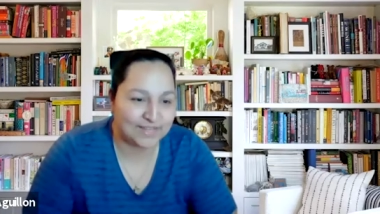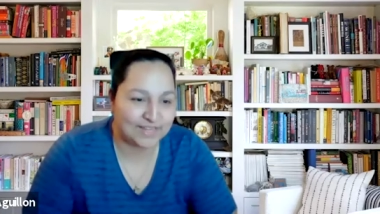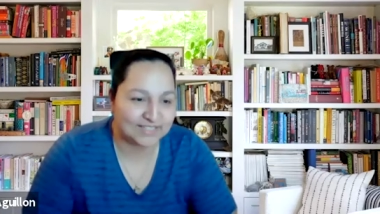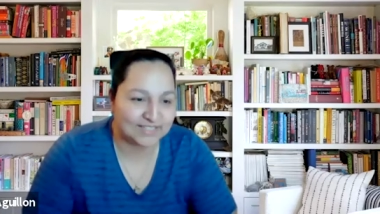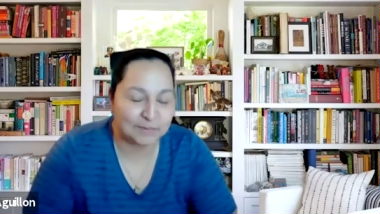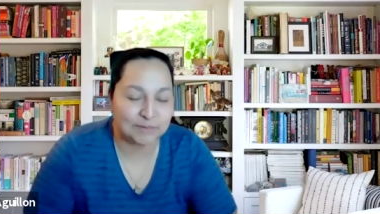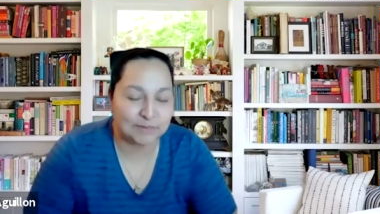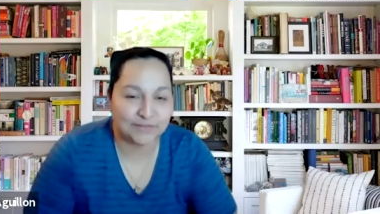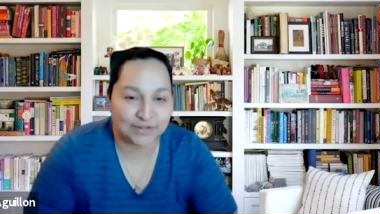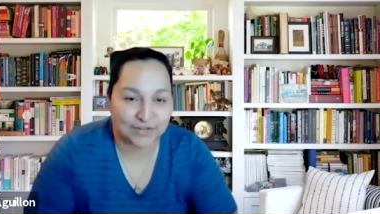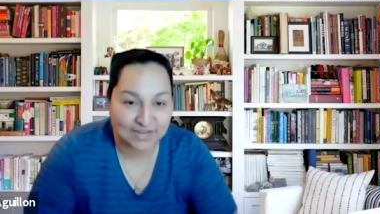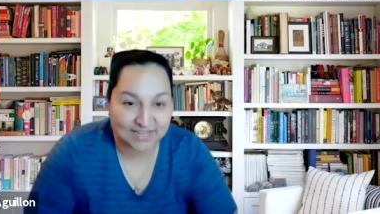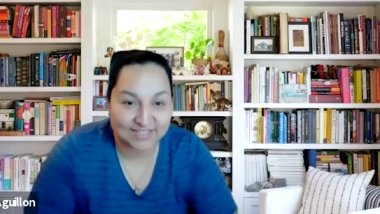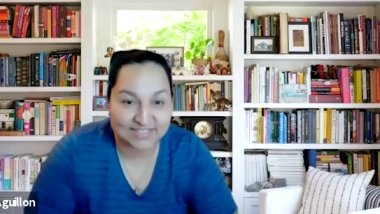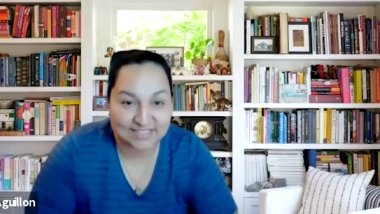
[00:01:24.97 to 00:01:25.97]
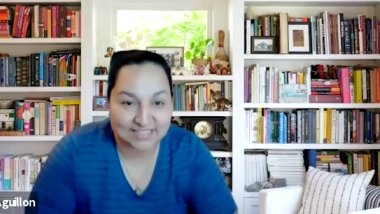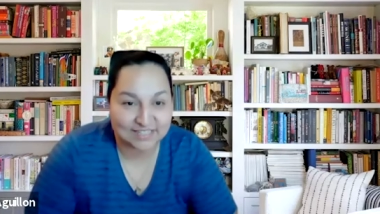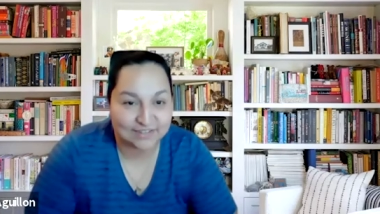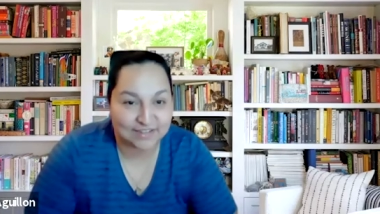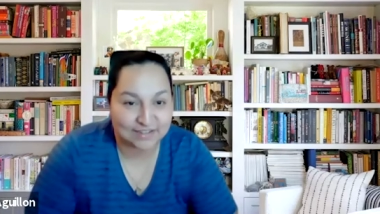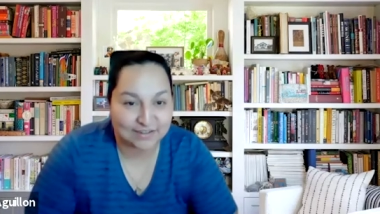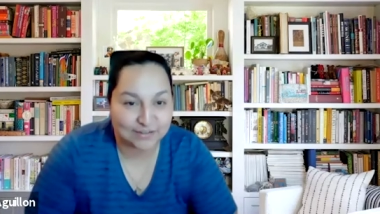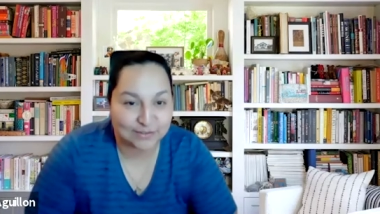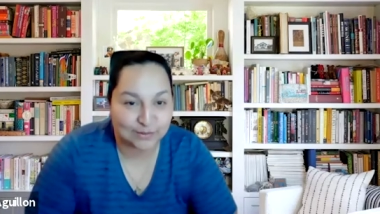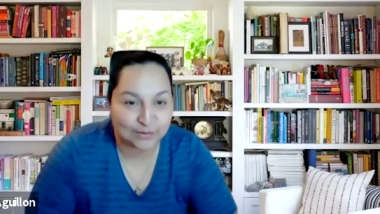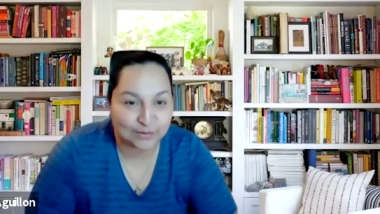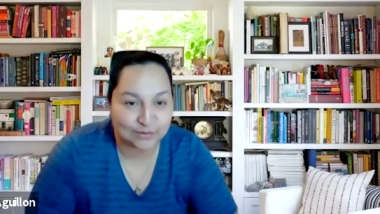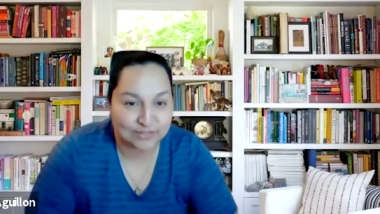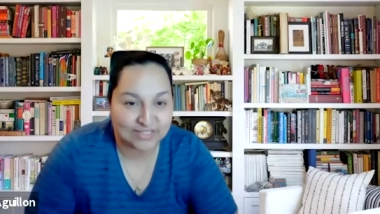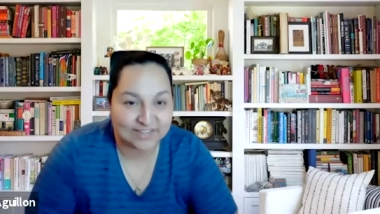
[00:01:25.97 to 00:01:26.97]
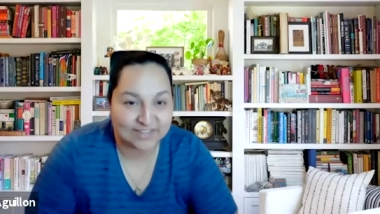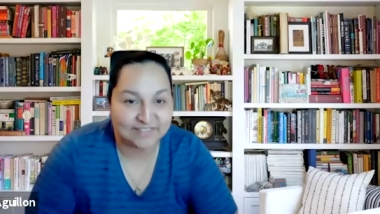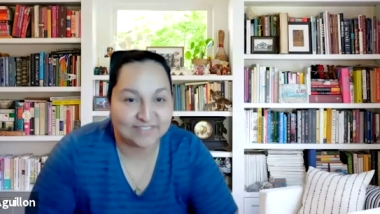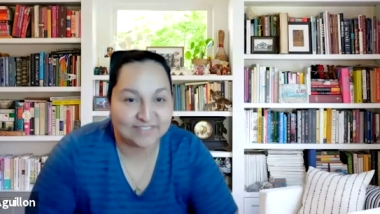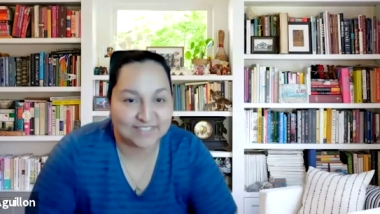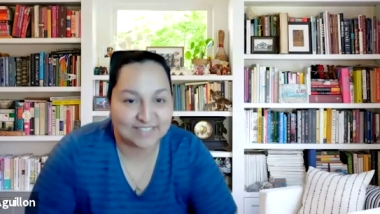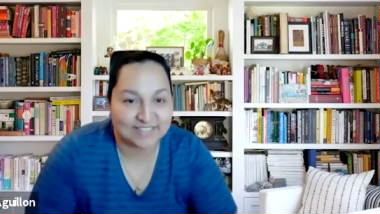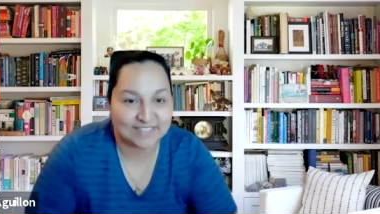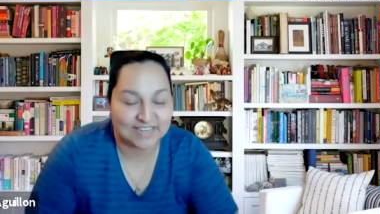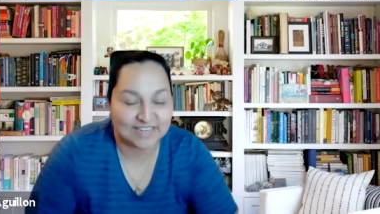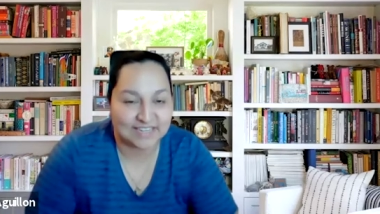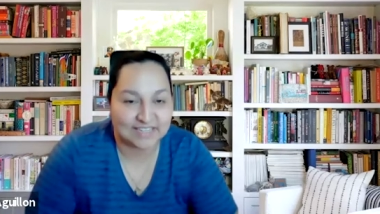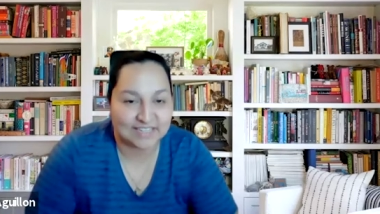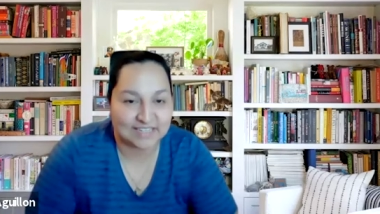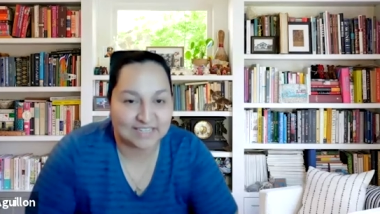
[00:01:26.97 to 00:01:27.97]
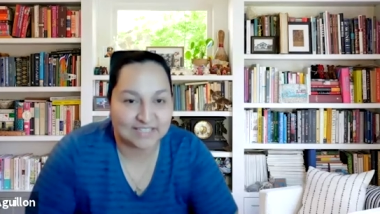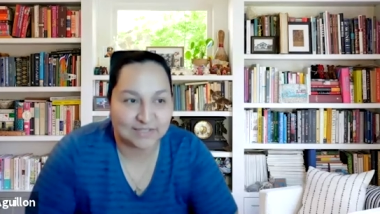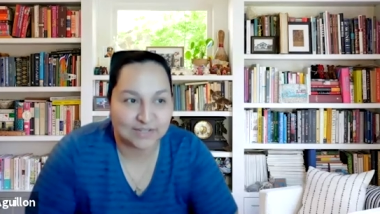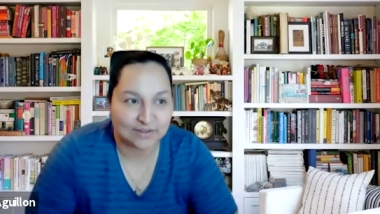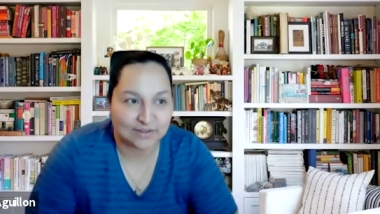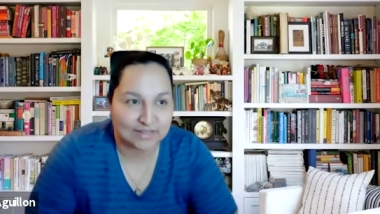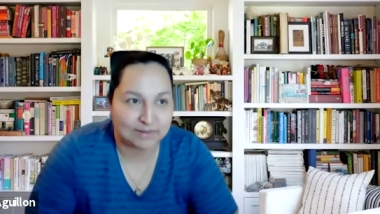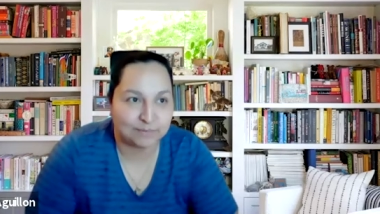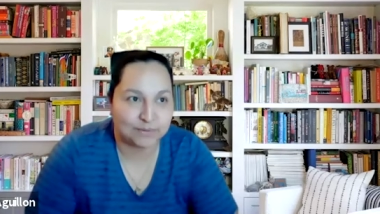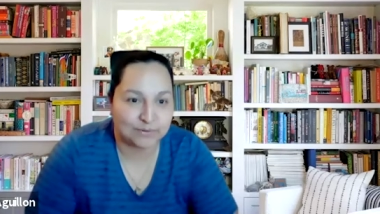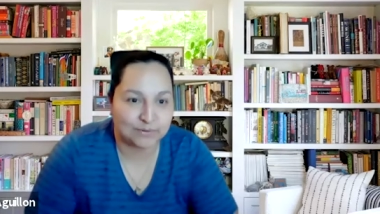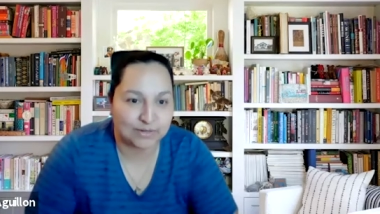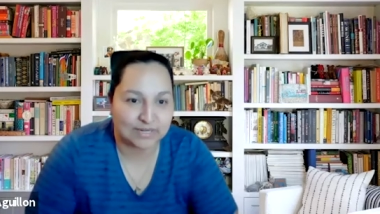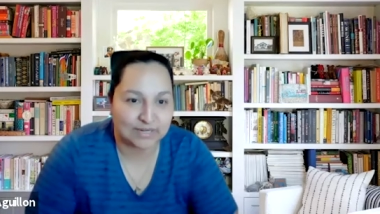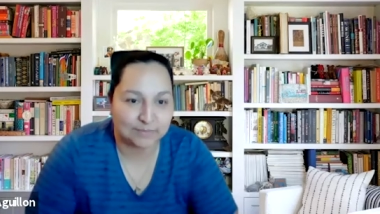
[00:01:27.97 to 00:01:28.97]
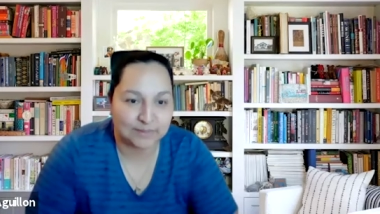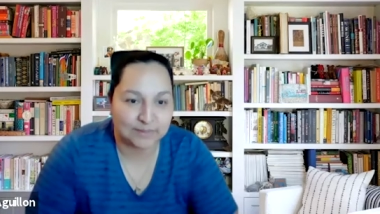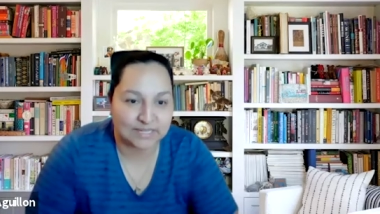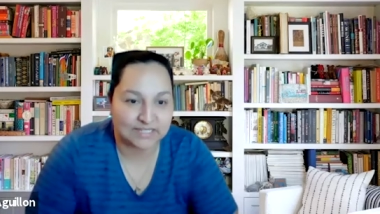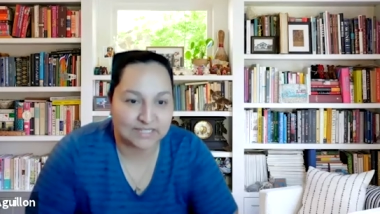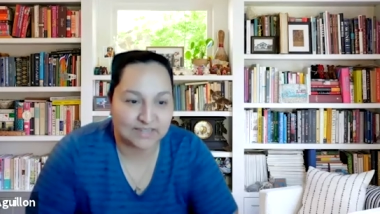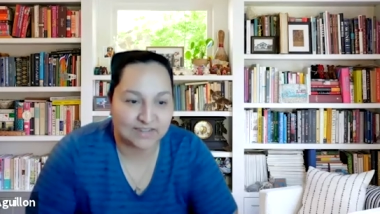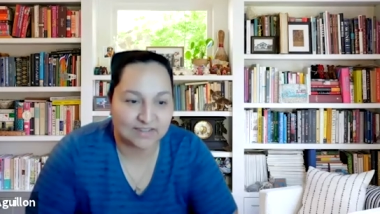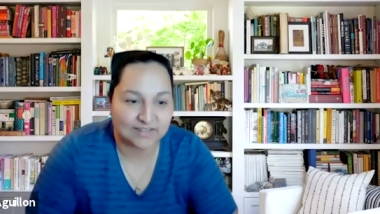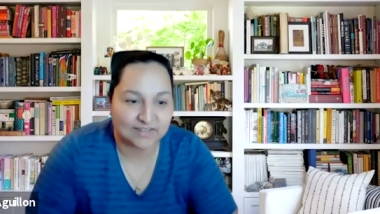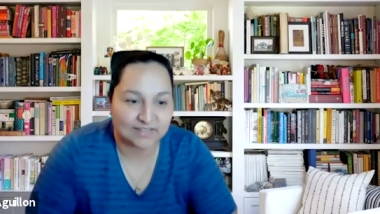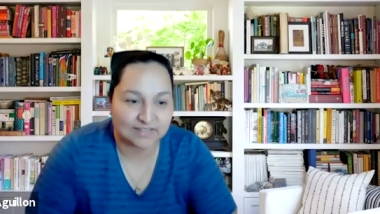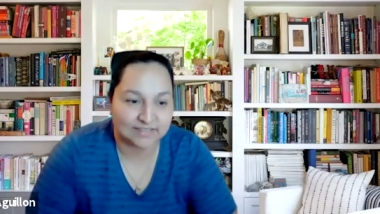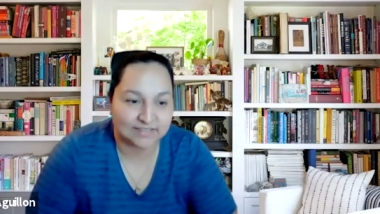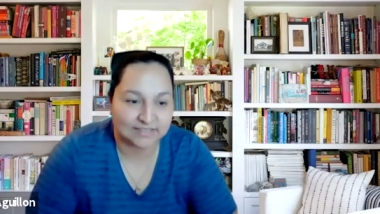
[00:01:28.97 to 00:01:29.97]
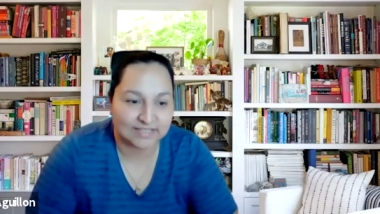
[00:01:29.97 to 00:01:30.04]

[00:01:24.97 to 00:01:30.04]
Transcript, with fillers: some of your content, your inner circle stuff, and, and I saw that program and I saw